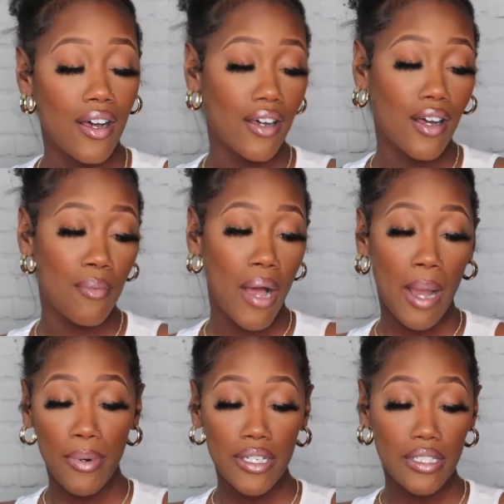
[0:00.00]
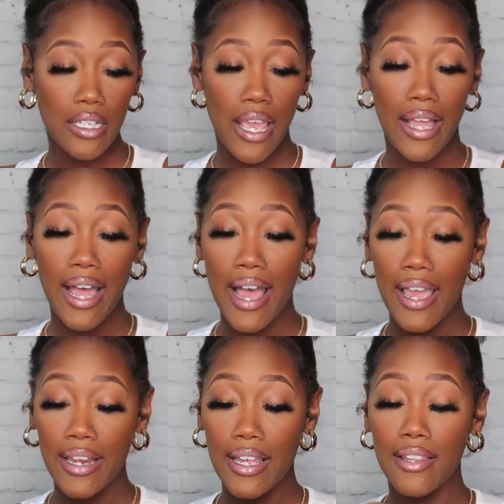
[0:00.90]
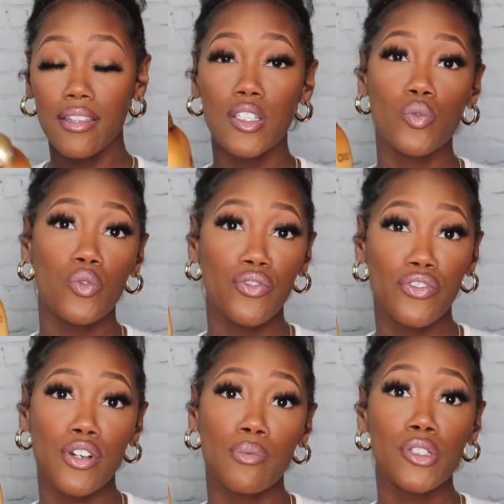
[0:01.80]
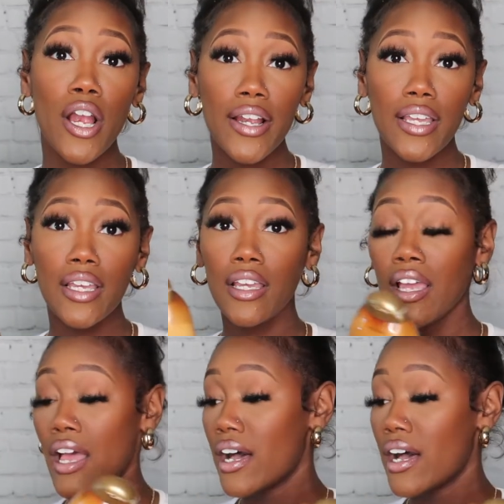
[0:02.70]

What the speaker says: I personally had got this one from Target.